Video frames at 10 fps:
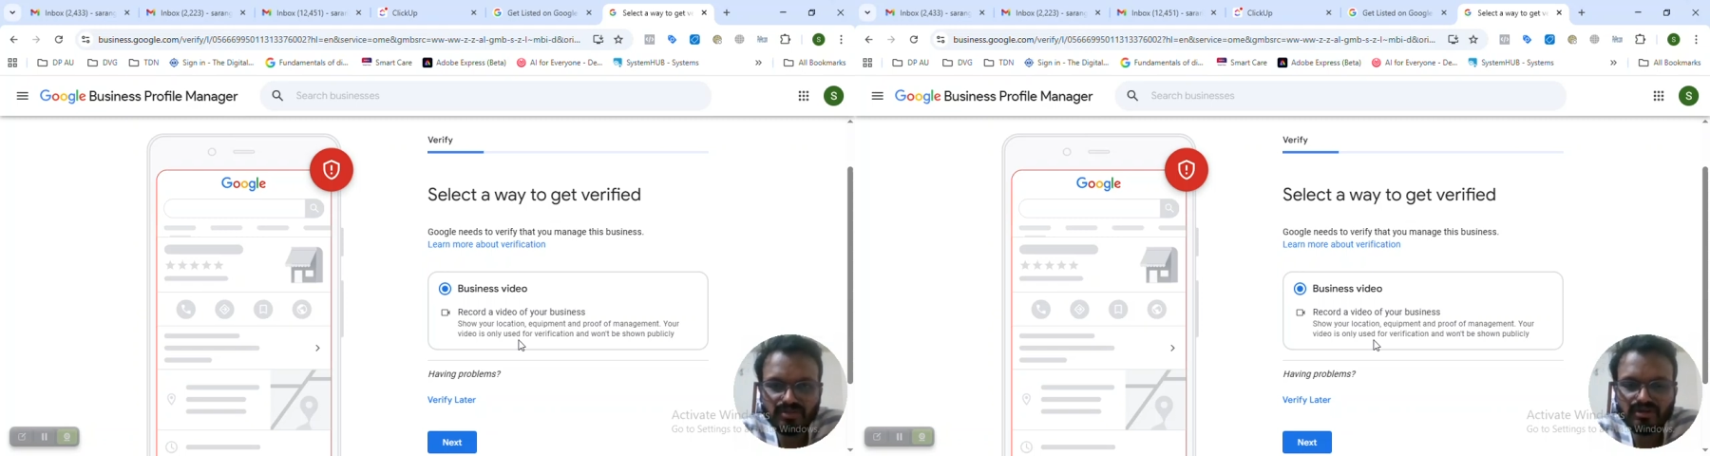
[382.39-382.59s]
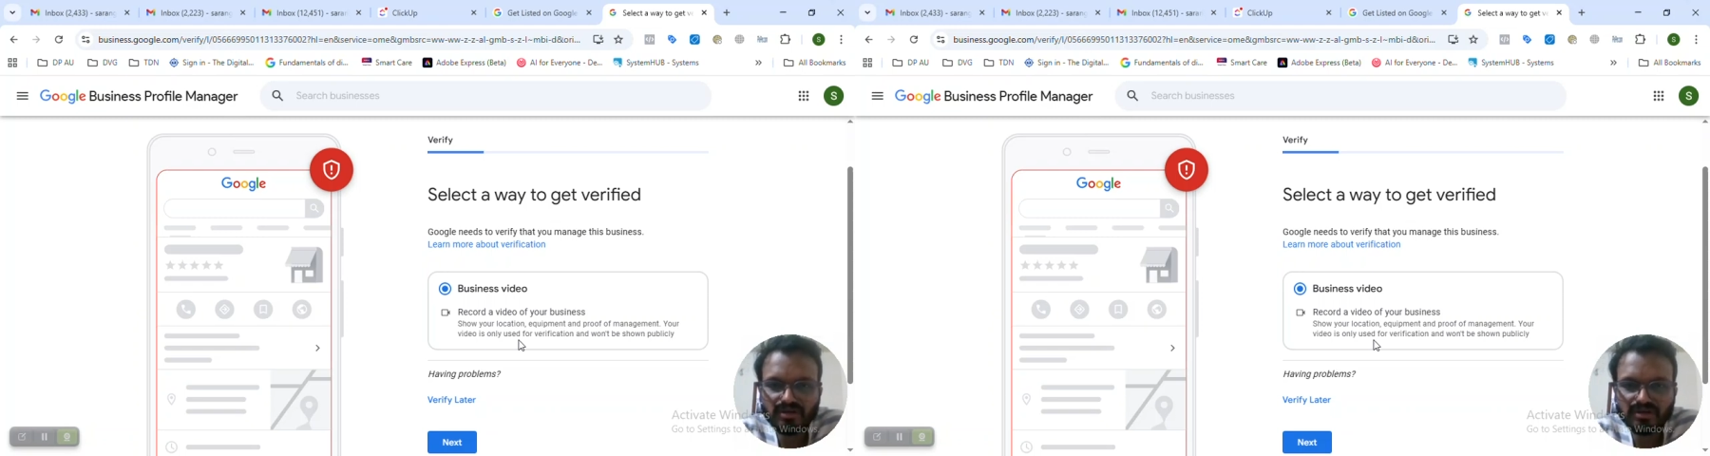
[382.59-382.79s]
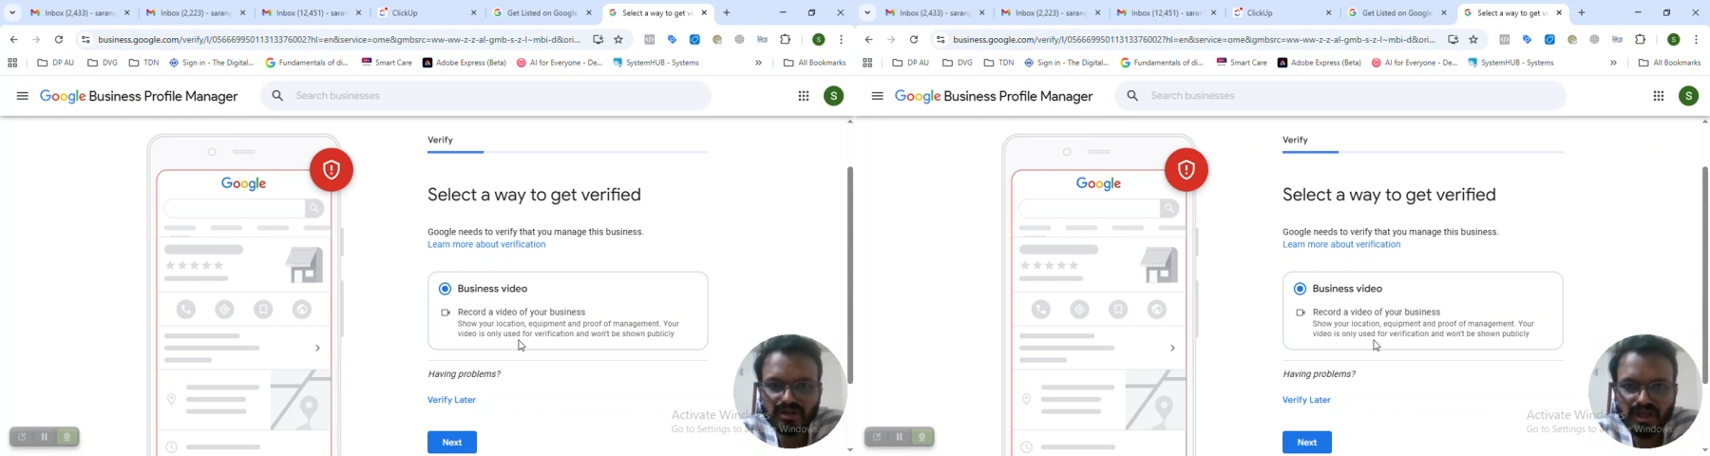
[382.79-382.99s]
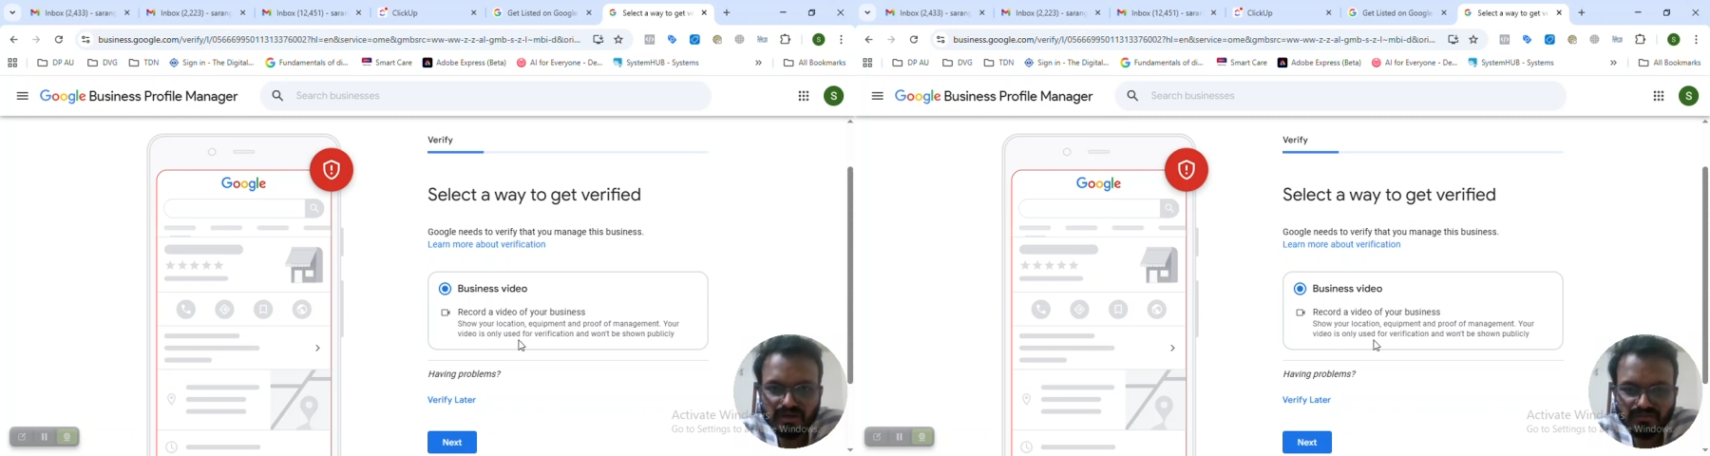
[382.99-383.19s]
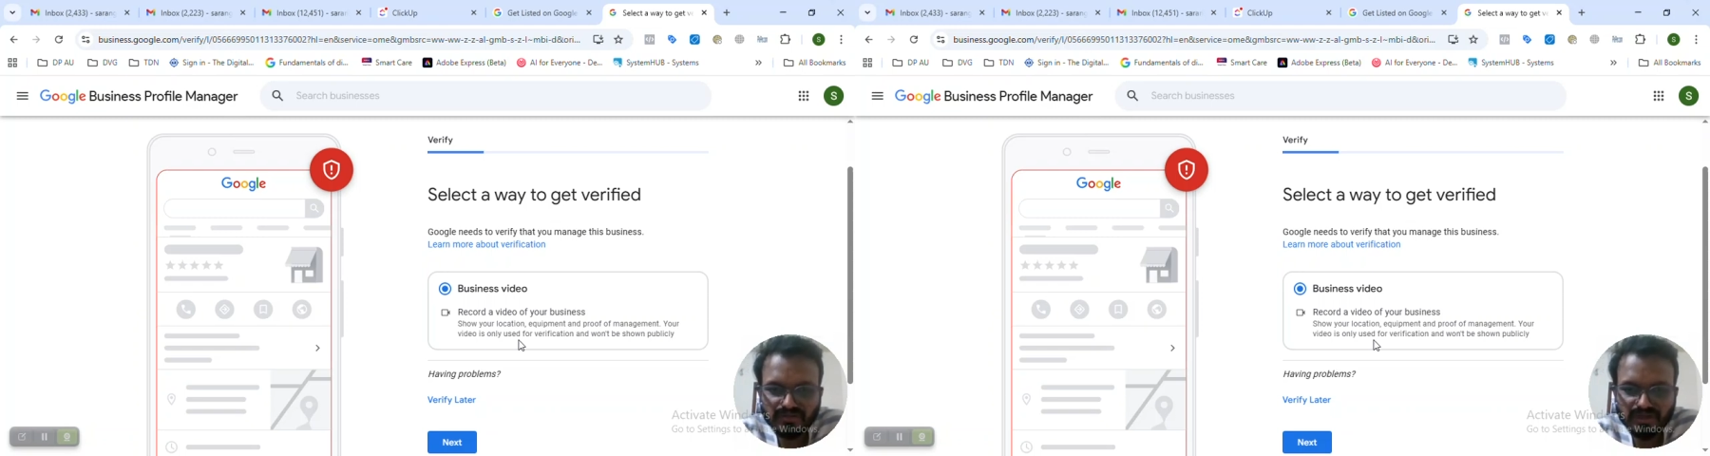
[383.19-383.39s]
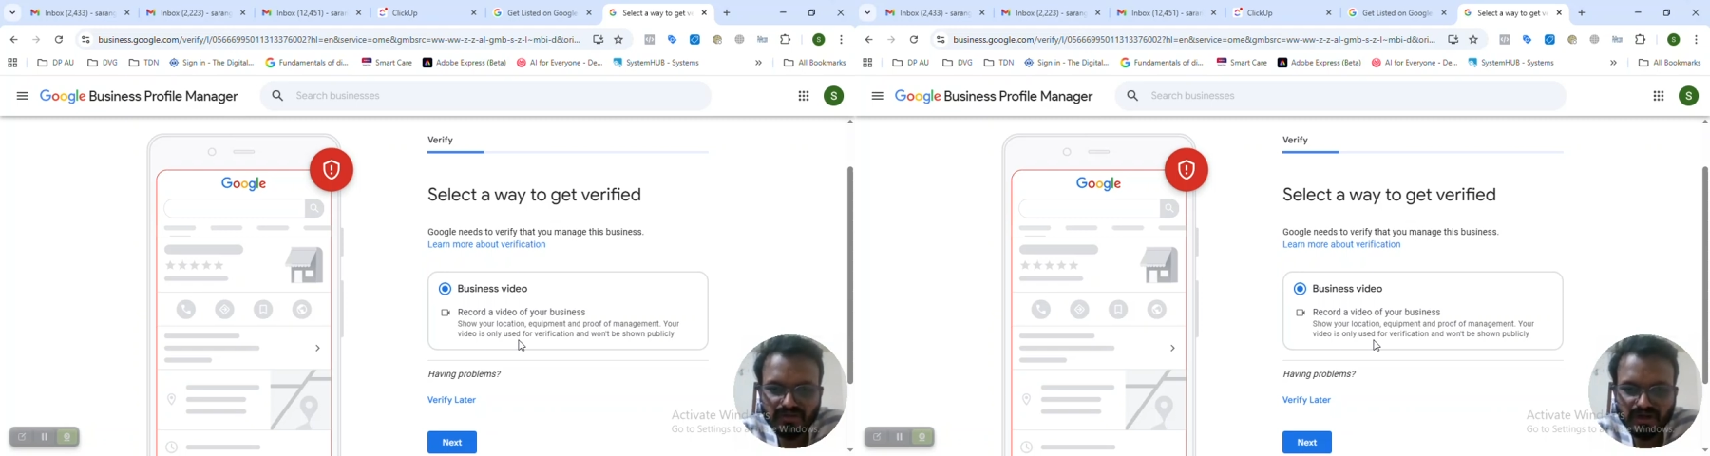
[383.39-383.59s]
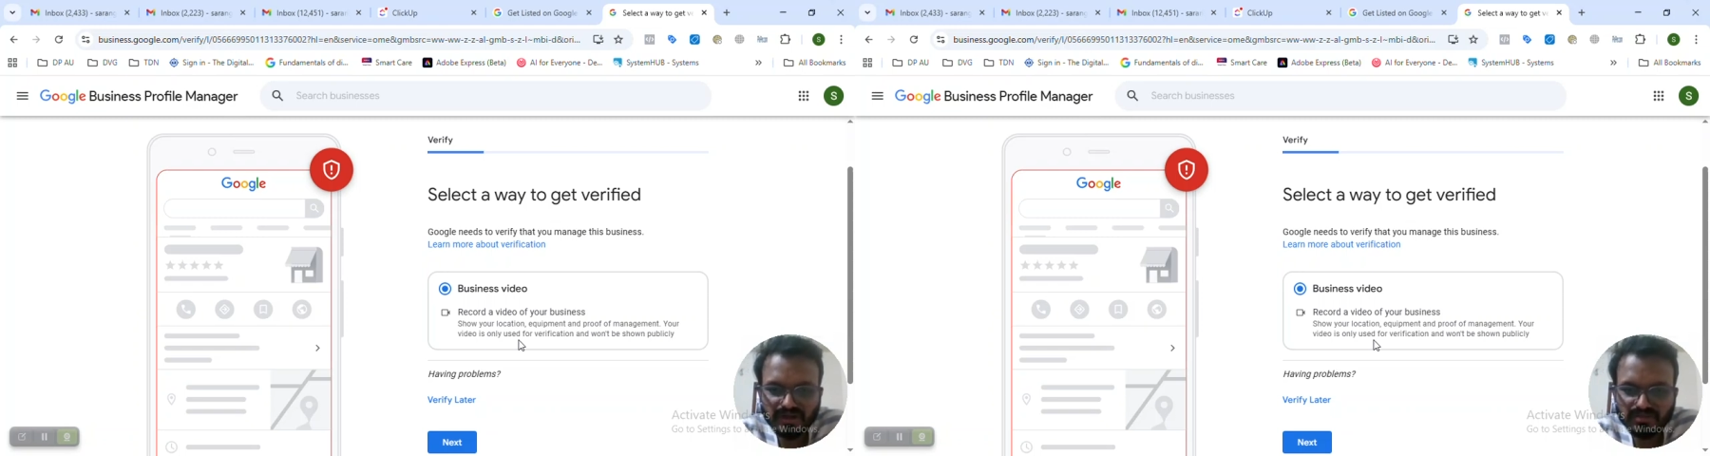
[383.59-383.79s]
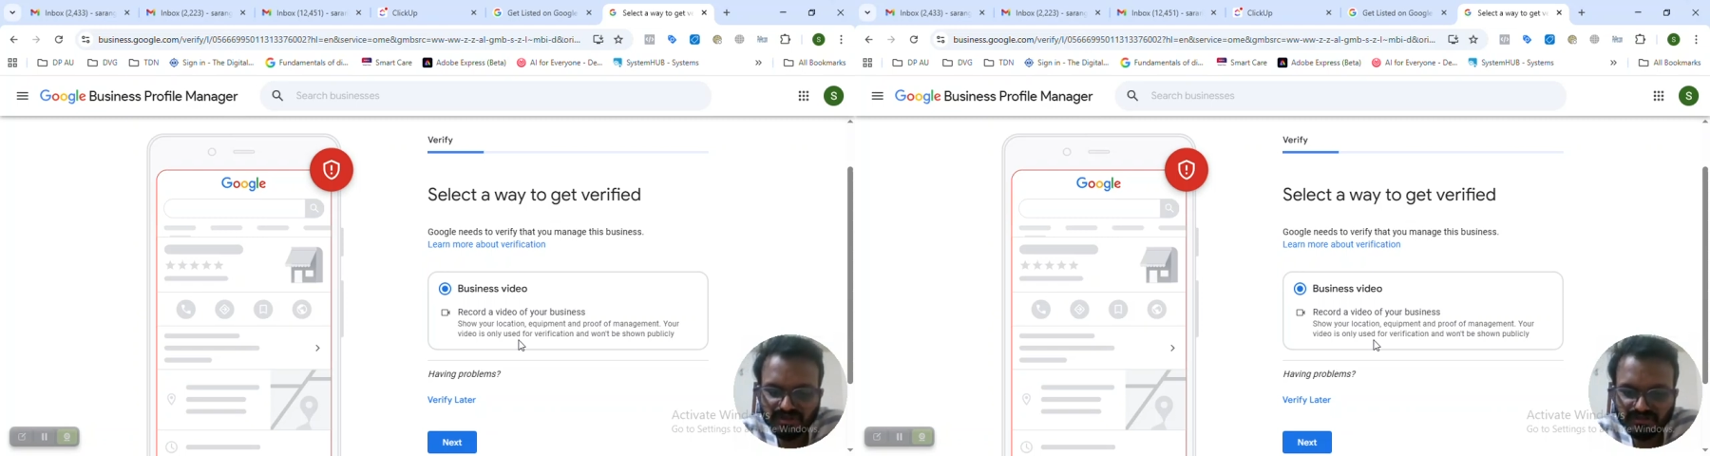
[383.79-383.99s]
verified the business.